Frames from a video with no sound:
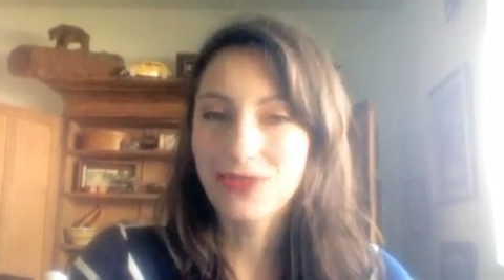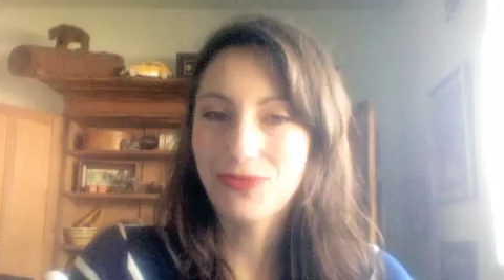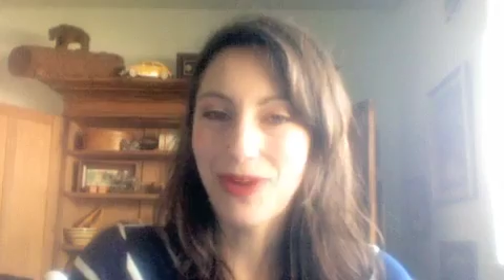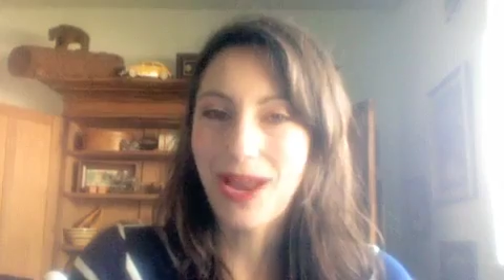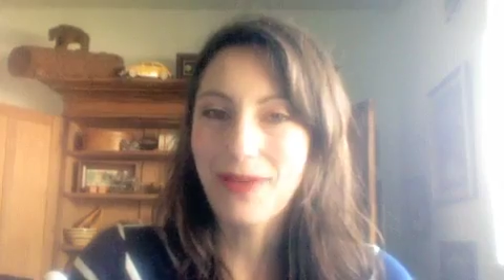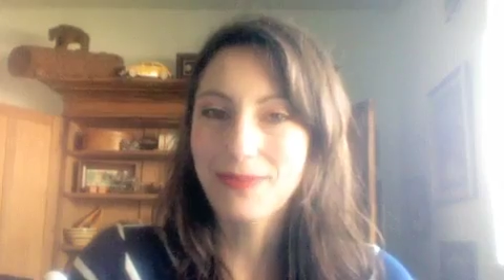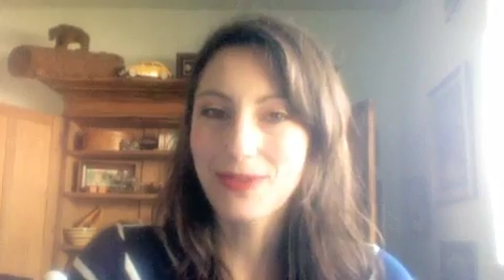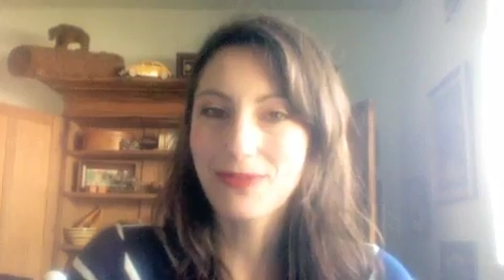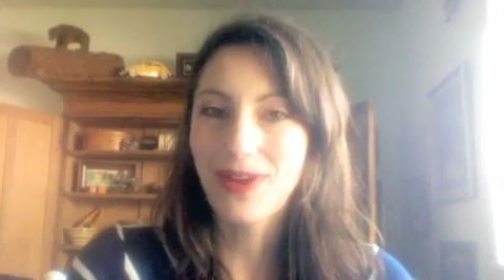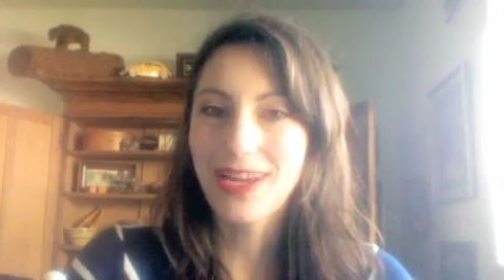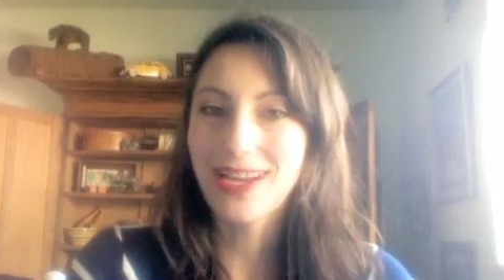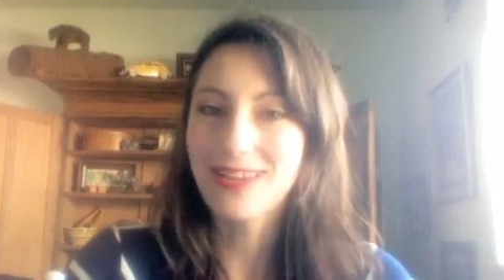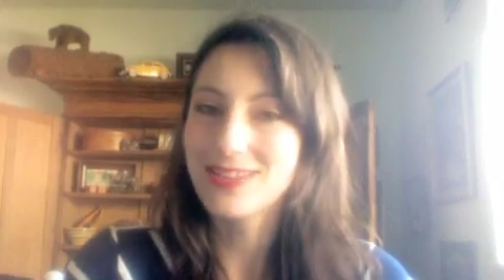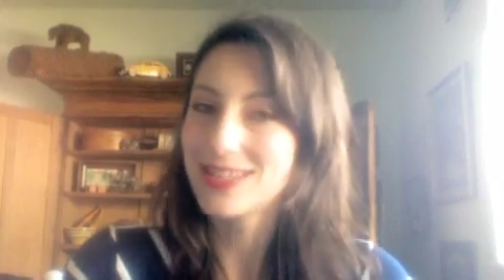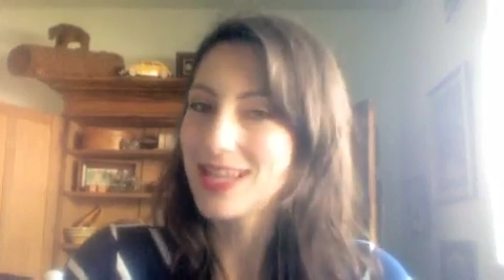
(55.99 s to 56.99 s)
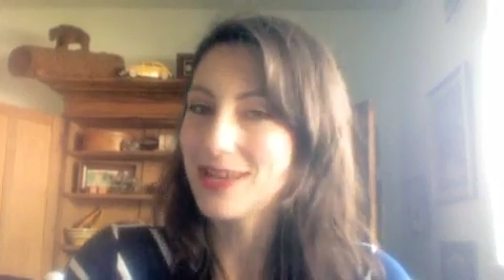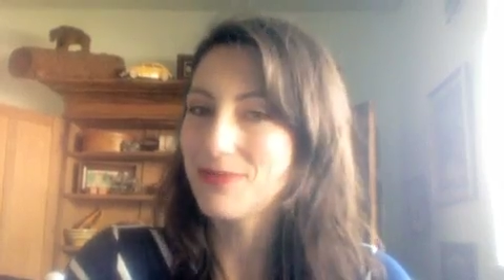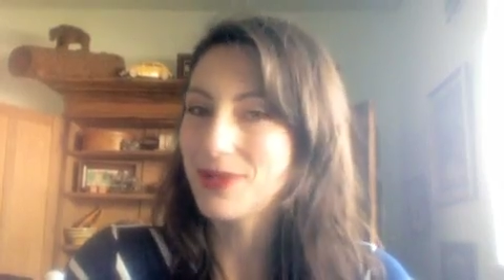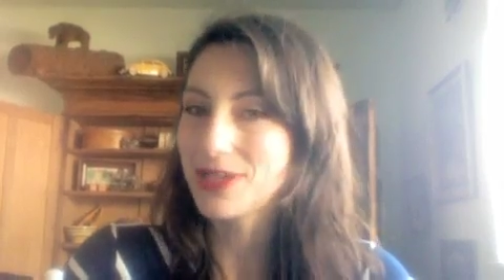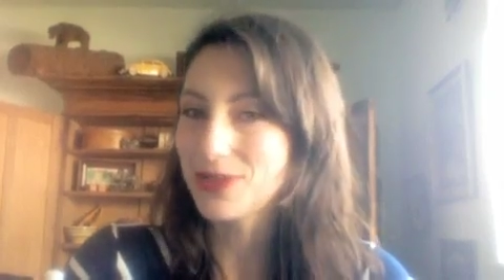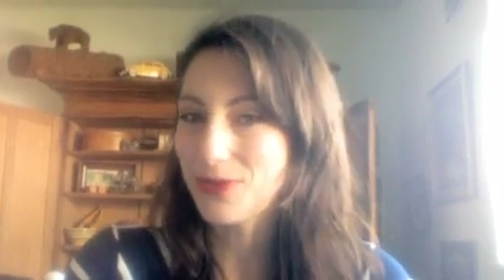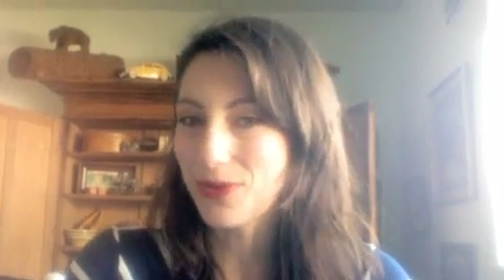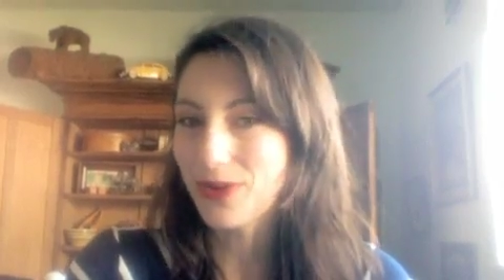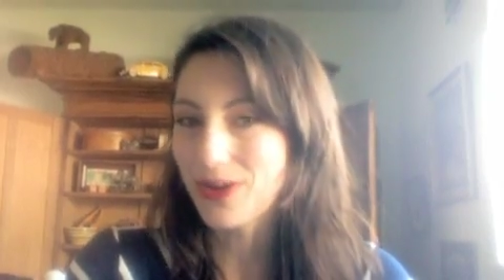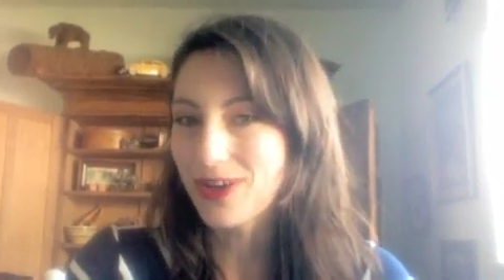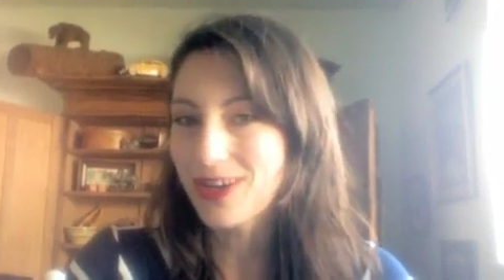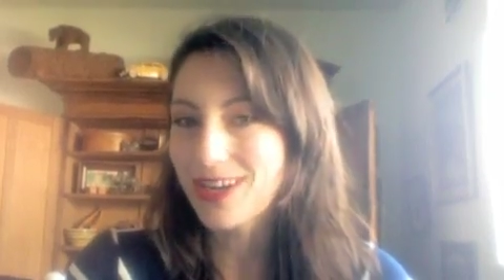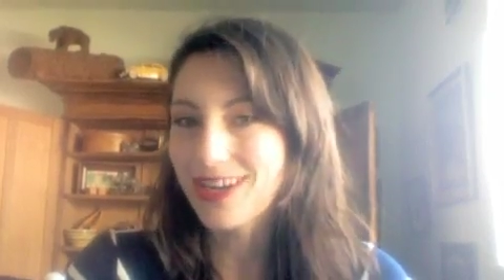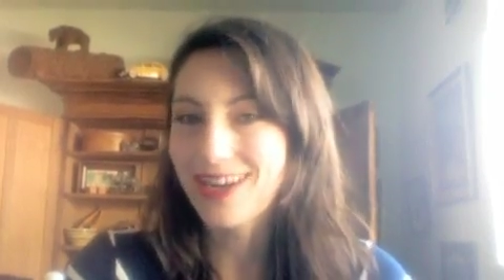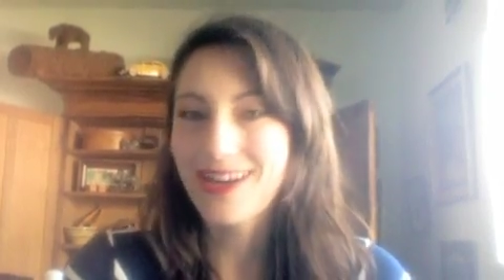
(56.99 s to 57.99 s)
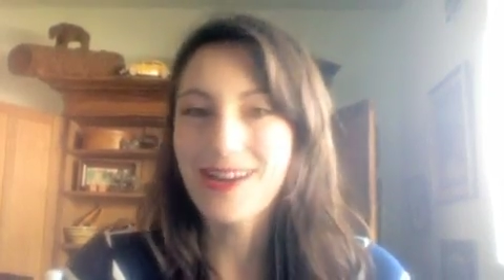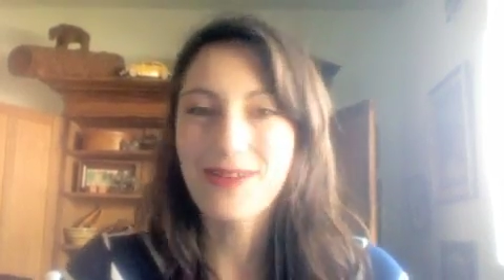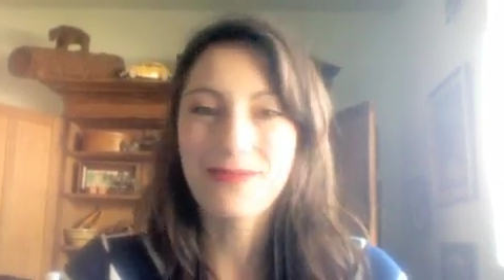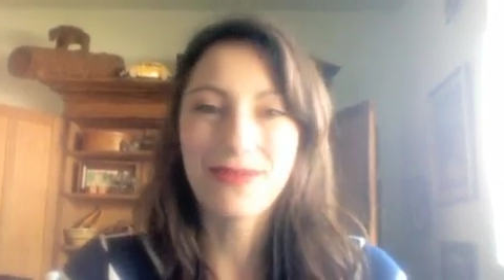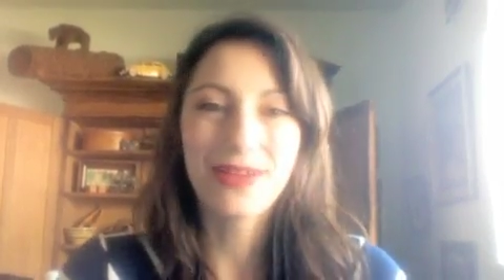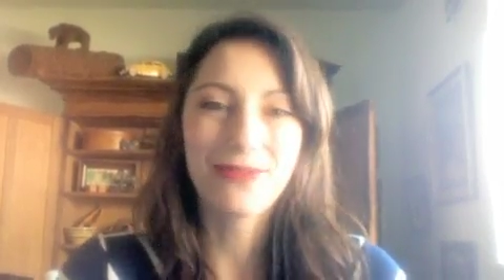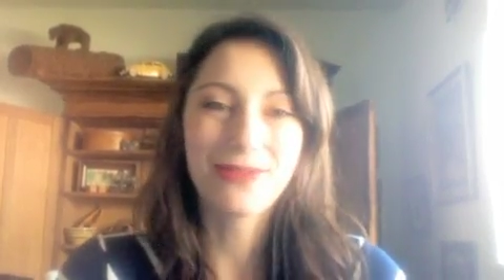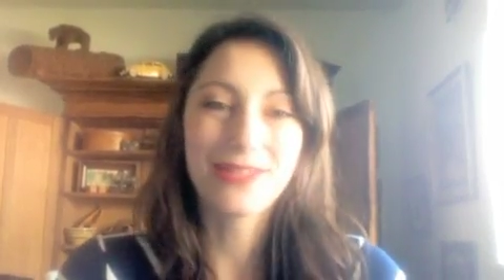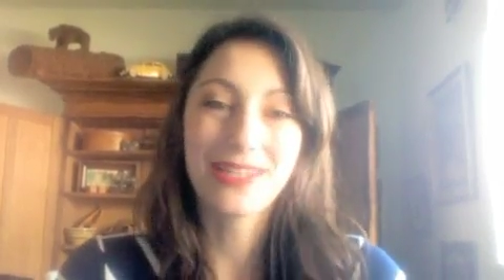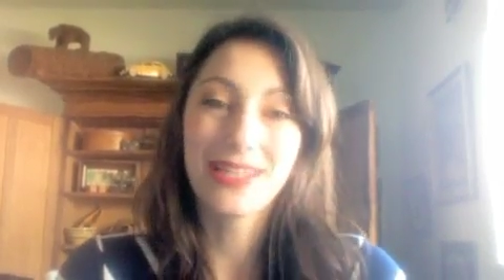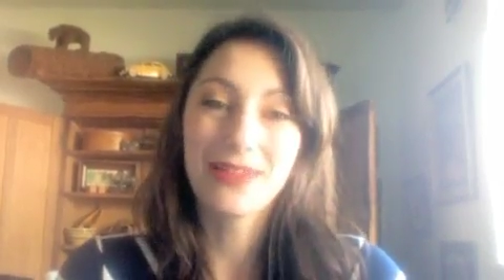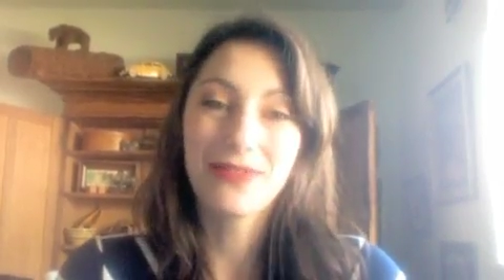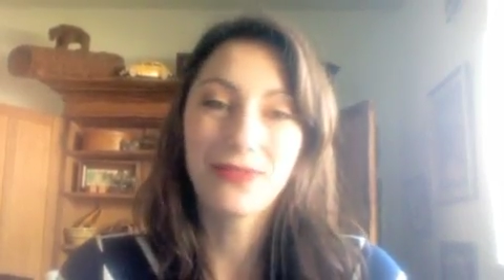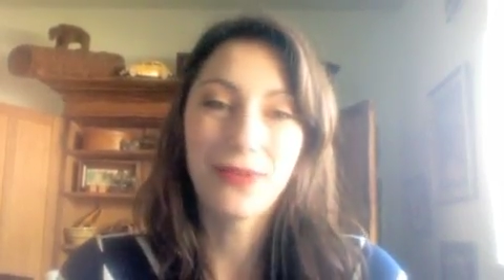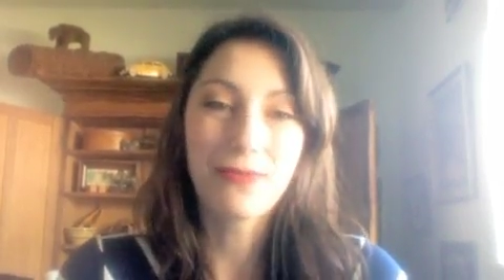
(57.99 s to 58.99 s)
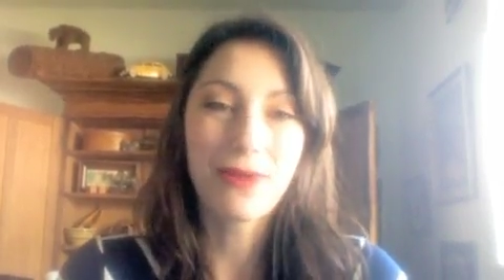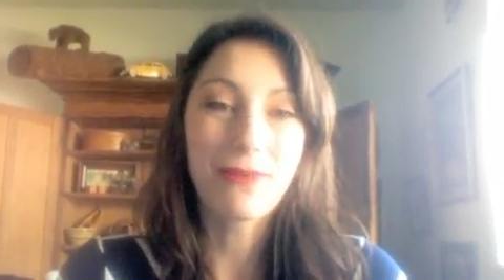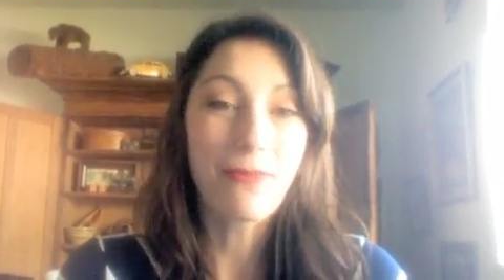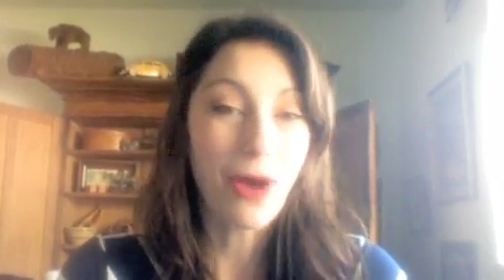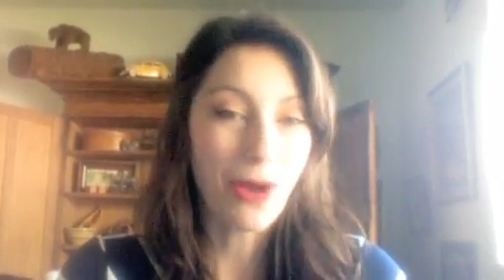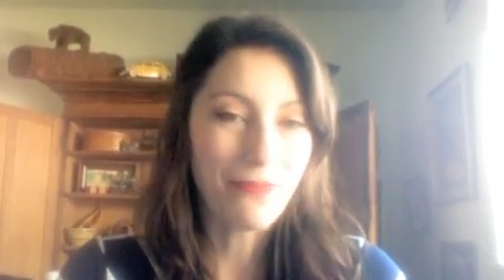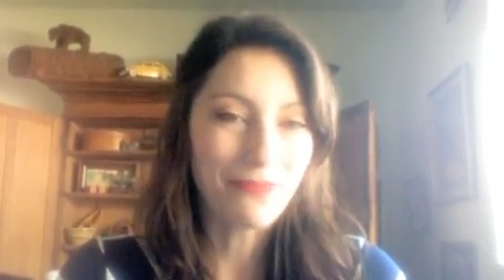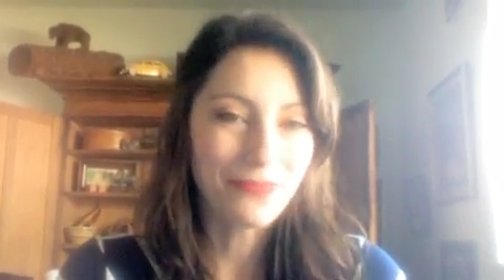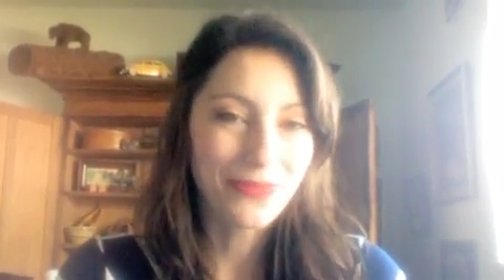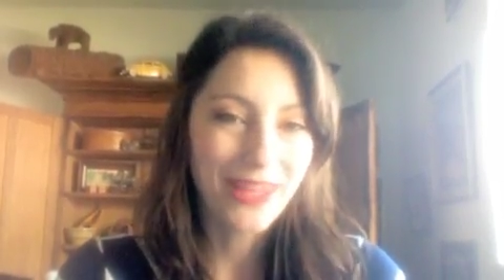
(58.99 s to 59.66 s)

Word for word: wrapped right outside my door. Um, it was a gift from my mom.